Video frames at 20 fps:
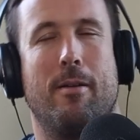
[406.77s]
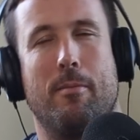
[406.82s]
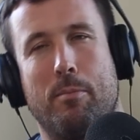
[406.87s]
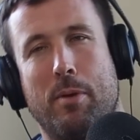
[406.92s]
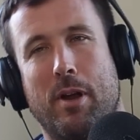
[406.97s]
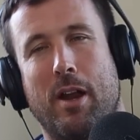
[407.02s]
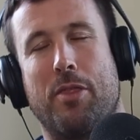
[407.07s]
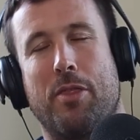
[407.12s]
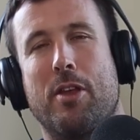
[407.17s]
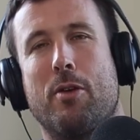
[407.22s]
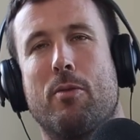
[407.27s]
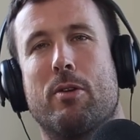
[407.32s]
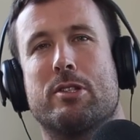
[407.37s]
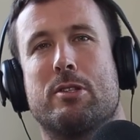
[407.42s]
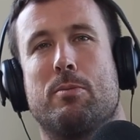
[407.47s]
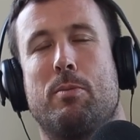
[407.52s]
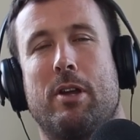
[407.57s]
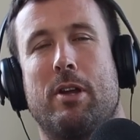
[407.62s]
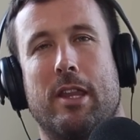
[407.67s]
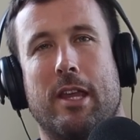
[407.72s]
But I think once
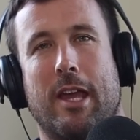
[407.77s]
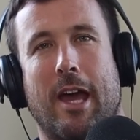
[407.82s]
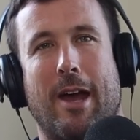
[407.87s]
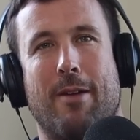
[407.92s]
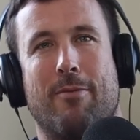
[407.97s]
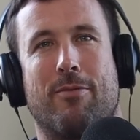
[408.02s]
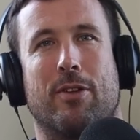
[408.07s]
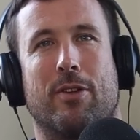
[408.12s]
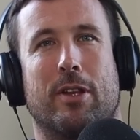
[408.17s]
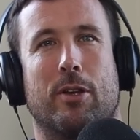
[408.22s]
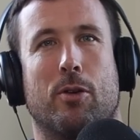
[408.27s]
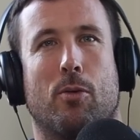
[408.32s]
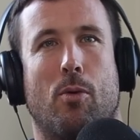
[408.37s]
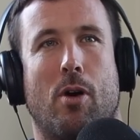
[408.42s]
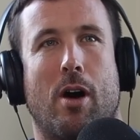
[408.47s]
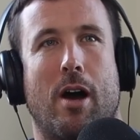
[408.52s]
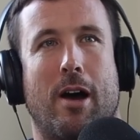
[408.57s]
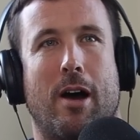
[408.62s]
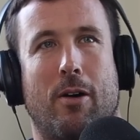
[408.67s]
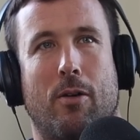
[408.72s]
you've been in the game for a little
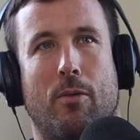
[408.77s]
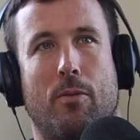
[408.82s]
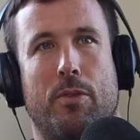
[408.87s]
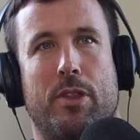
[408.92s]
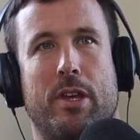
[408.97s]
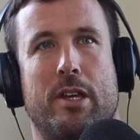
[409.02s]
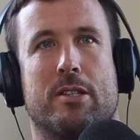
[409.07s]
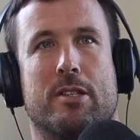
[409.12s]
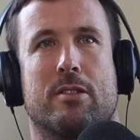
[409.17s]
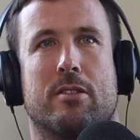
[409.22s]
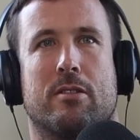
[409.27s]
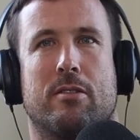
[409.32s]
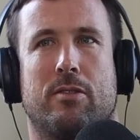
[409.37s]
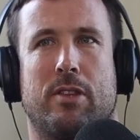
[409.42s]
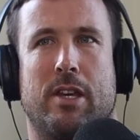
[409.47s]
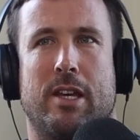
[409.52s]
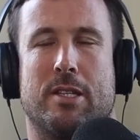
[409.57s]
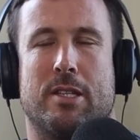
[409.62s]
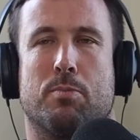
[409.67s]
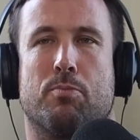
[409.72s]
while,
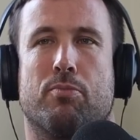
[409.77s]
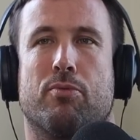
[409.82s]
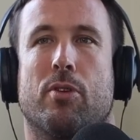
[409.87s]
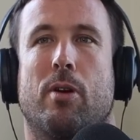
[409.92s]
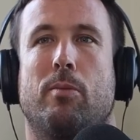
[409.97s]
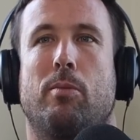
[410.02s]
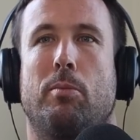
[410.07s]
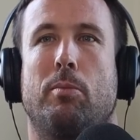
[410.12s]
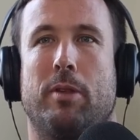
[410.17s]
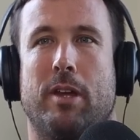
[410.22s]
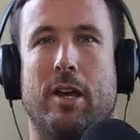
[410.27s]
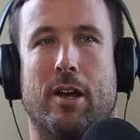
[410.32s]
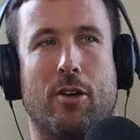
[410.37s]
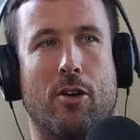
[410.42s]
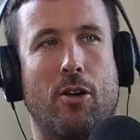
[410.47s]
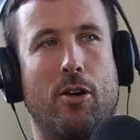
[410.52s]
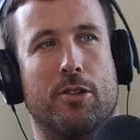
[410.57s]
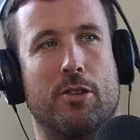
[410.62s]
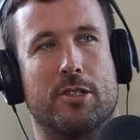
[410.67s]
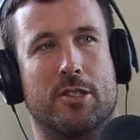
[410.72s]
there's probably a
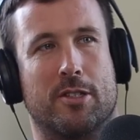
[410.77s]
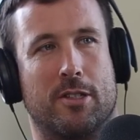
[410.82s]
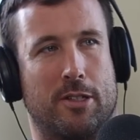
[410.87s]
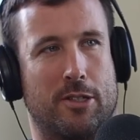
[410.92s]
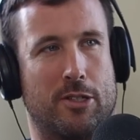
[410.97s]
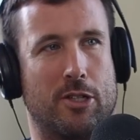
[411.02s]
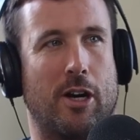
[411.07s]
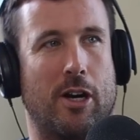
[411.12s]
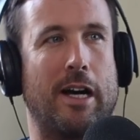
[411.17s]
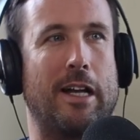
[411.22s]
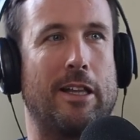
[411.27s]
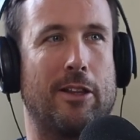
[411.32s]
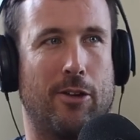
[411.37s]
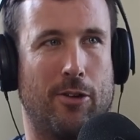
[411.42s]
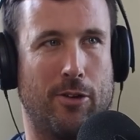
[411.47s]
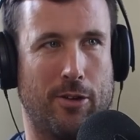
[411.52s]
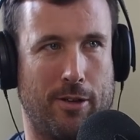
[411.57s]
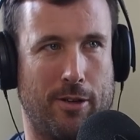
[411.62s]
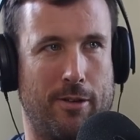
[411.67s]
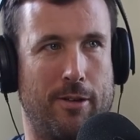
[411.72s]
constant
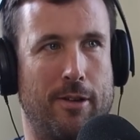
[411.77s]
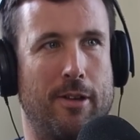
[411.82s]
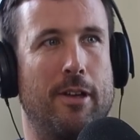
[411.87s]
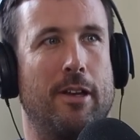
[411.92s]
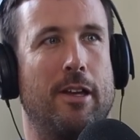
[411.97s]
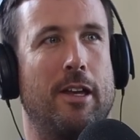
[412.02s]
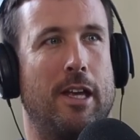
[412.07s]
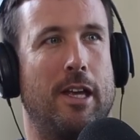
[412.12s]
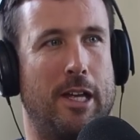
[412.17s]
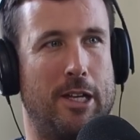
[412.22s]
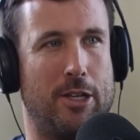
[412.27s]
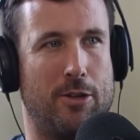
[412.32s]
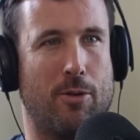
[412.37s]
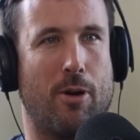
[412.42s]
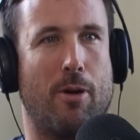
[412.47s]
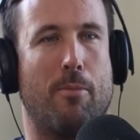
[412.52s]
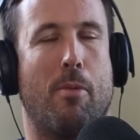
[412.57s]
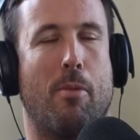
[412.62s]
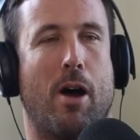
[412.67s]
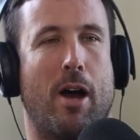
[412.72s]
dialogue in your
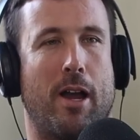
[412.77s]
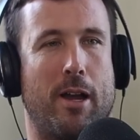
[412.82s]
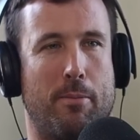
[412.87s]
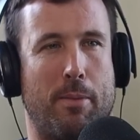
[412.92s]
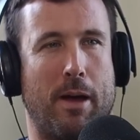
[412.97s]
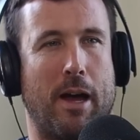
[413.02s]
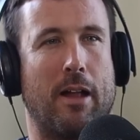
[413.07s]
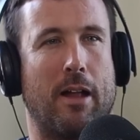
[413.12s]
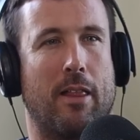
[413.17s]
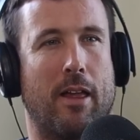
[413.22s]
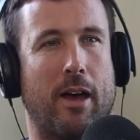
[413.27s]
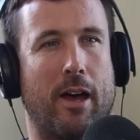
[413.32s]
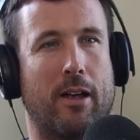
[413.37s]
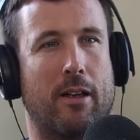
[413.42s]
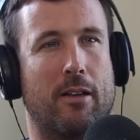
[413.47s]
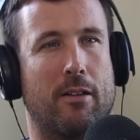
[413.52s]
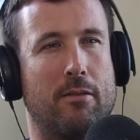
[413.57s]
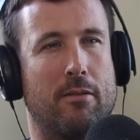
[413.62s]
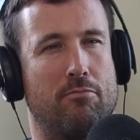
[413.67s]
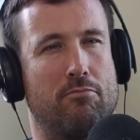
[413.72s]
own mind about
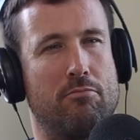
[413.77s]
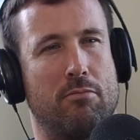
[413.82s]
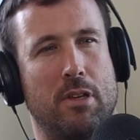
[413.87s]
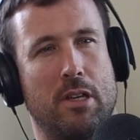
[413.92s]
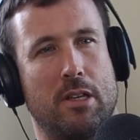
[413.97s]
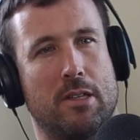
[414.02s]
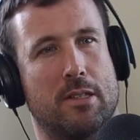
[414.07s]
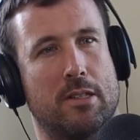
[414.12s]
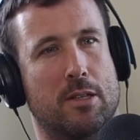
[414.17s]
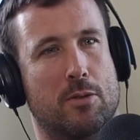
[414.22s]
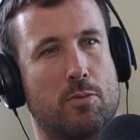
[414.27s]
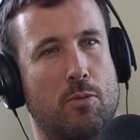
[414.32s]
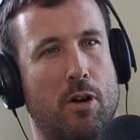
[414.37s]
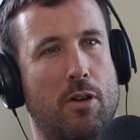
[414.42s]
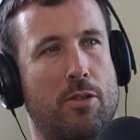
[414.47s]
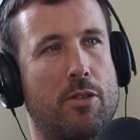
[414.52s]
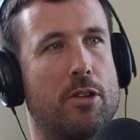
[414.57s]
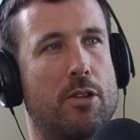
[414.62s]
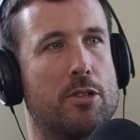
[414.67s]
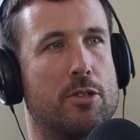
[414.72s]
like, is this
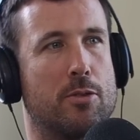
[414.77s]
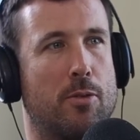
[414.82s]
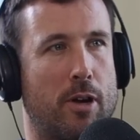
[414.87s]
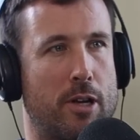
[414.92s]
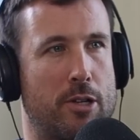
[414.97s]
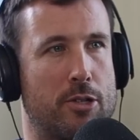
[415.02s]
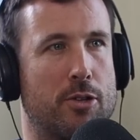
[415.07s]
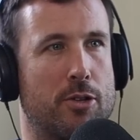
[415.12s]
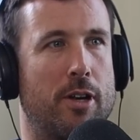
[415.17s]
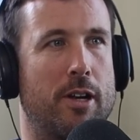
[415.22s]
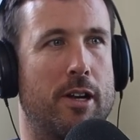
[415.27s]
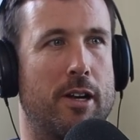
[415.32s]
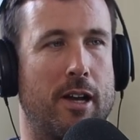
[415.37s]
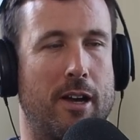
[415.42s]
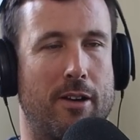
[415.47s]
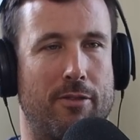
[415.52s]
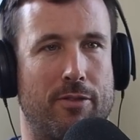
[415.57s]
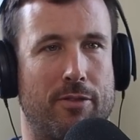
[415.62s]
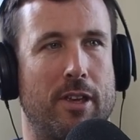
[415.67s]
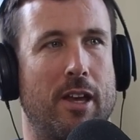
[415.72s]
worth it? Do I enjoy it
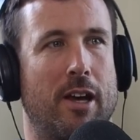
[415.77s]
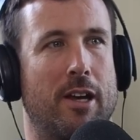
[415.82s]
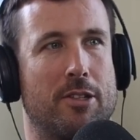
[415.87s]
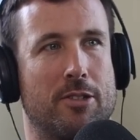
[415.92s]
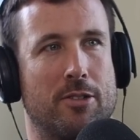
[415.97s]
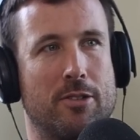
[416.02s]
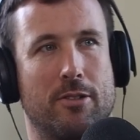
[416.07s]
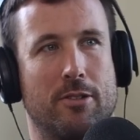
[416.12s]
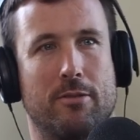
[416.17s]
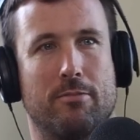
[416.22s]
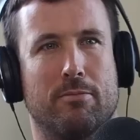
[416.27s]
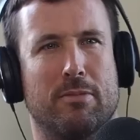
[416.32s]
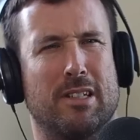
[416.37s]
enough? Yeah, I do.